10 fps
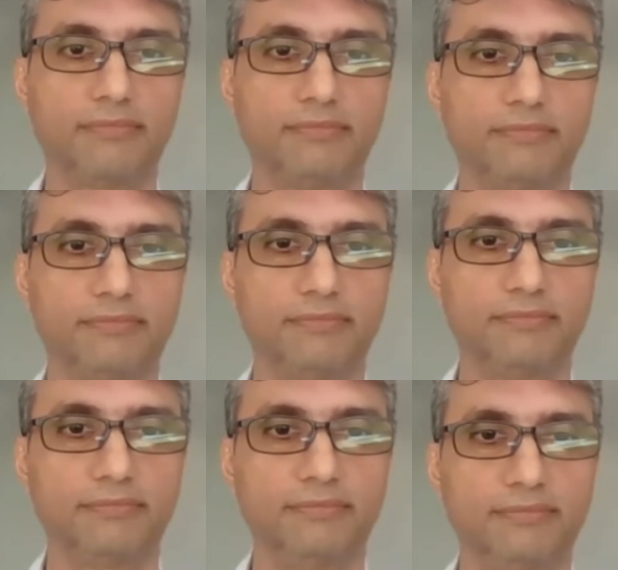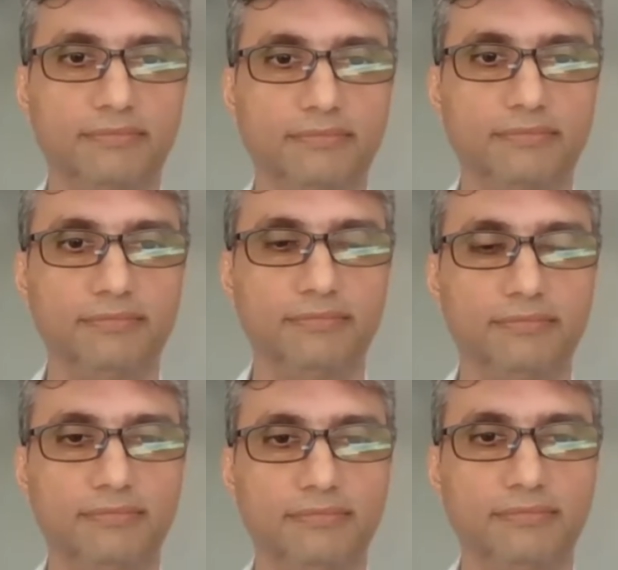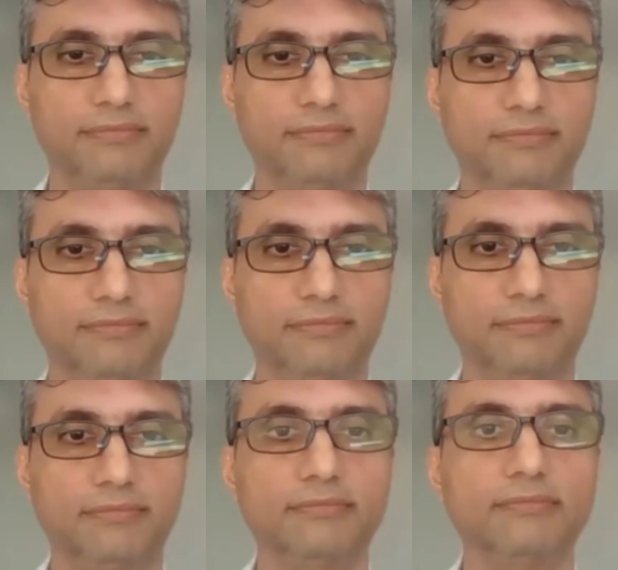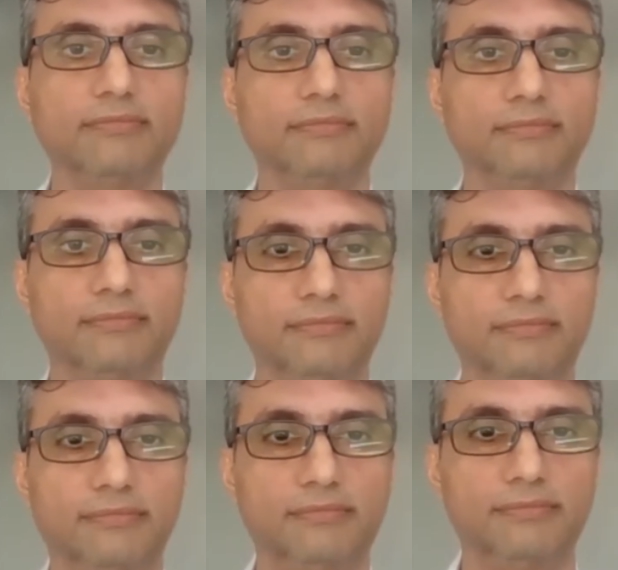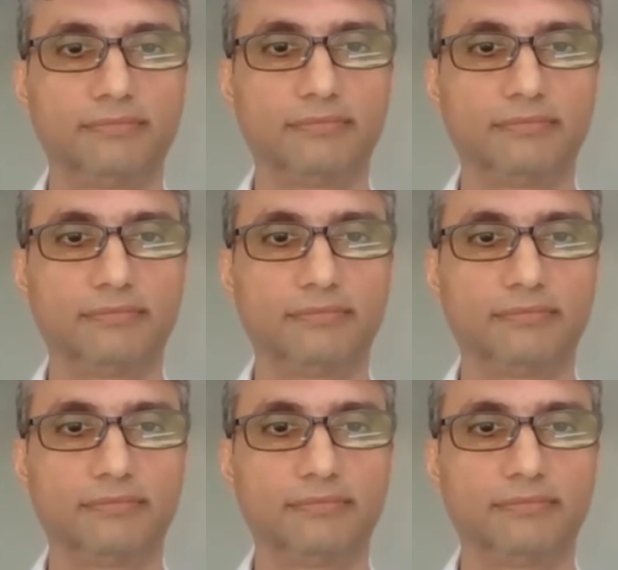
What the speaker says: No words are spoken by the person on screen.